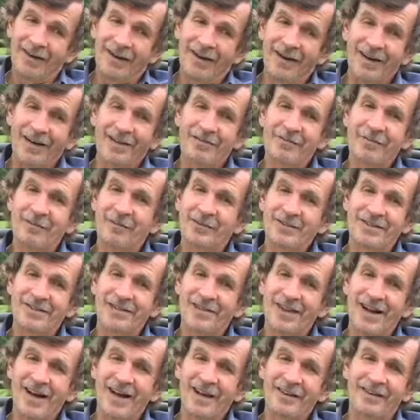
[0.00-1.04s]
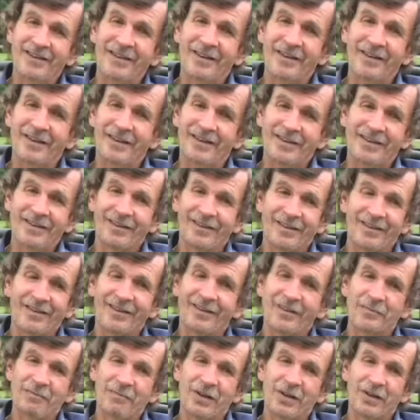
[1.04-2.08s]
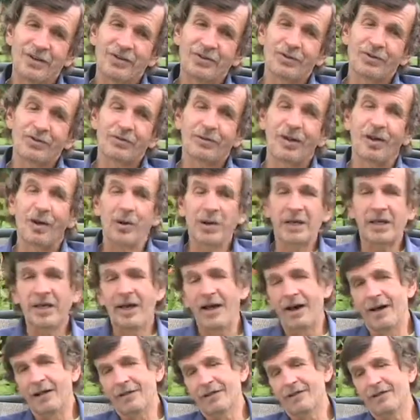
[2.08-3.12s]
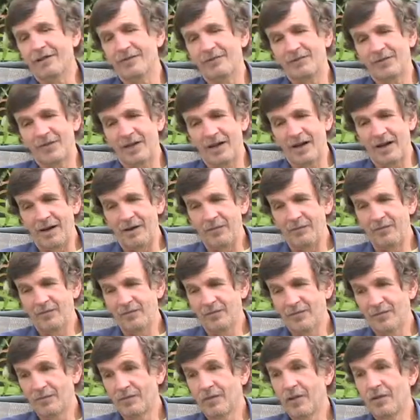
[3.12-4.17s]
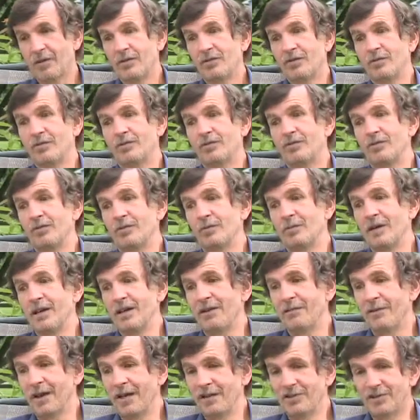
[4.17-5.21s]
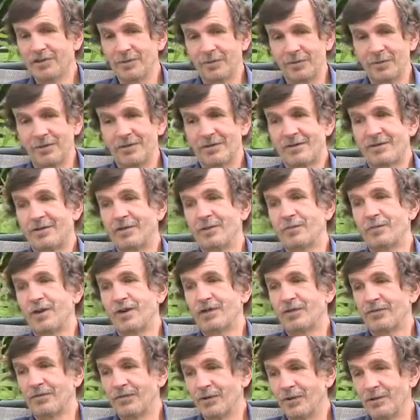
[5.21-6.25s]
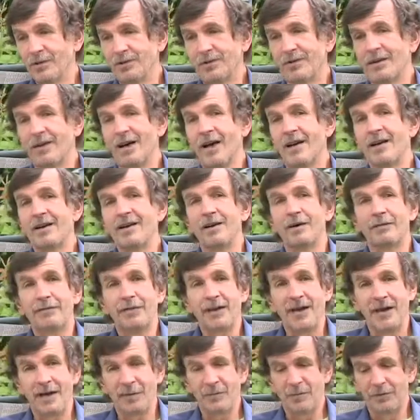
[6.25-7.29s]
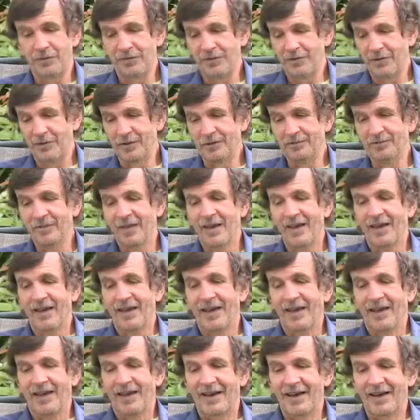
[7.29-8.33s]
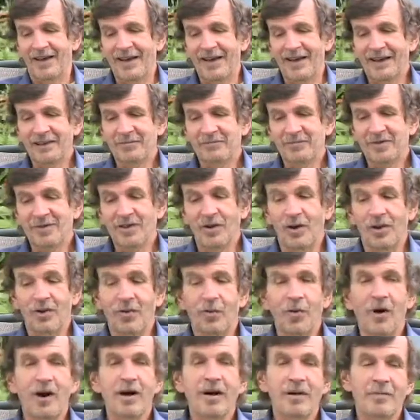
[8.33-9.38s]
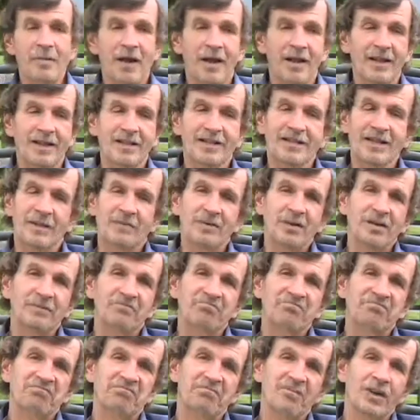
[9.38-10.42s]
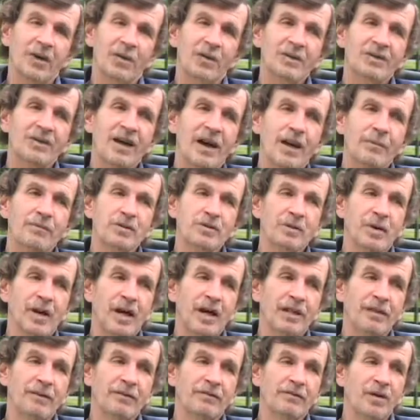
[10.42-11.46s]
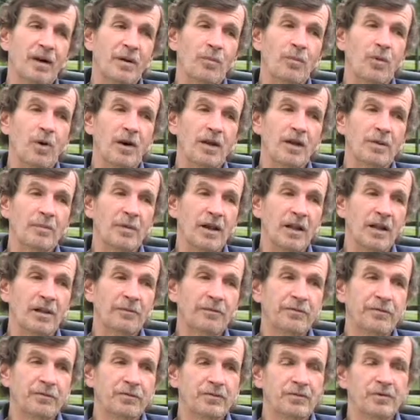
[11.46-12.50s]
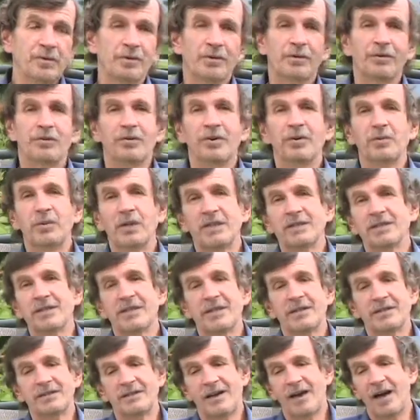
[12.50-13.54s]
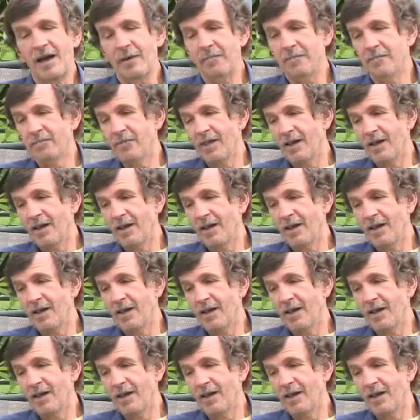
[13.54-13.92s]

I was not uh, a picture of glowing health. Um, too many vegetables, too much fruit, not enough animal food. Um, so the watermelons, I mean, there were times when I lived on watermelon for two or three weeks at a time.